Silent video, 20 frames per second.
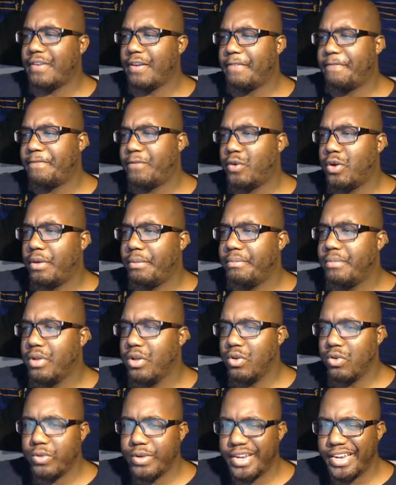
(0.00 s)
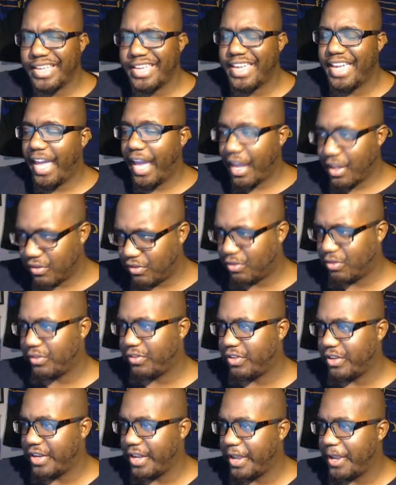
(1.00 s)
a full moon in Cancer
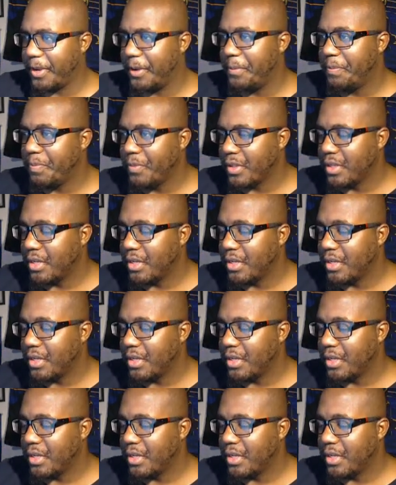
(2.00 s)
today.